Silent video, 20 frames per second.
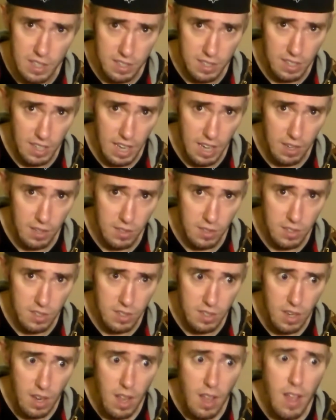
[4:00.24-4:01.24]
the
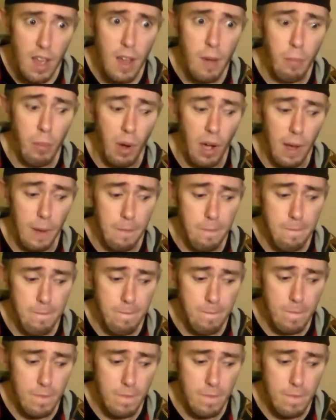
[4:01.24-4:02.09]
scales, but